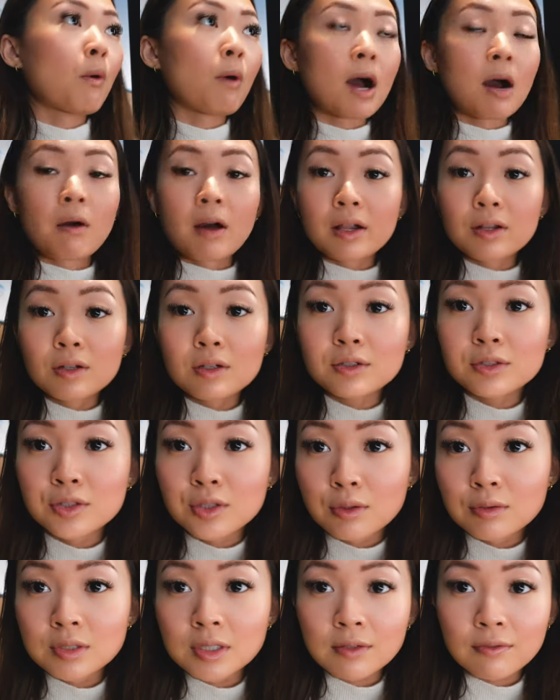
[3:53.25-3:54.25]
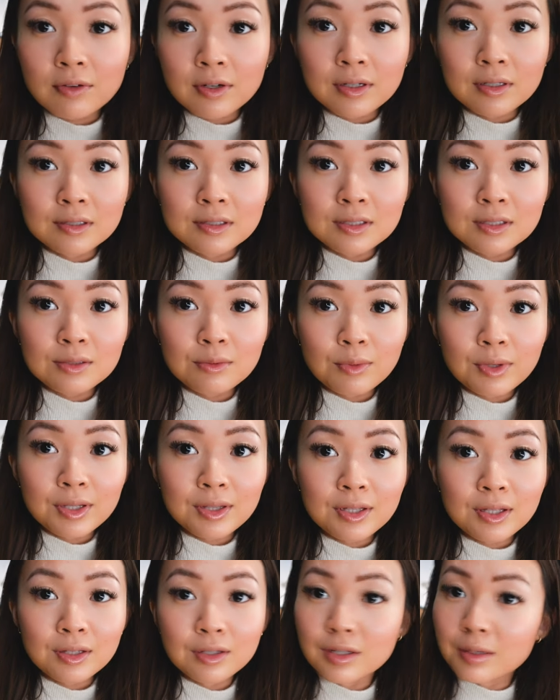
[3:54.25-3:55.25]
Wow, I look so different
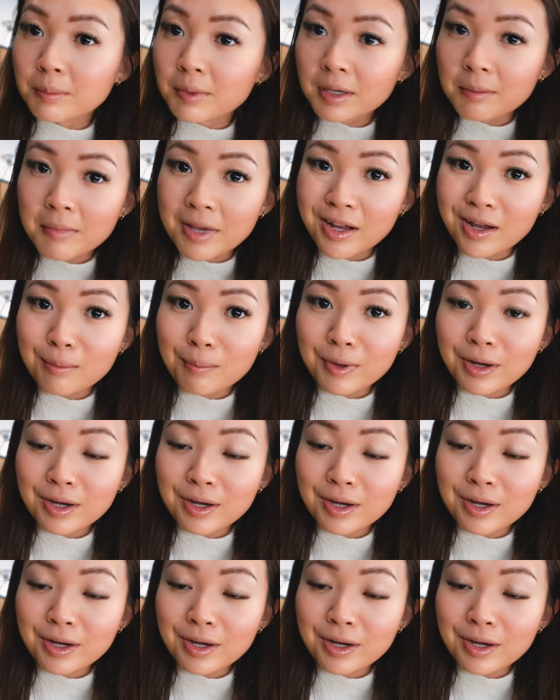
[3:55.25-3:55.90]
with a little bit of makeup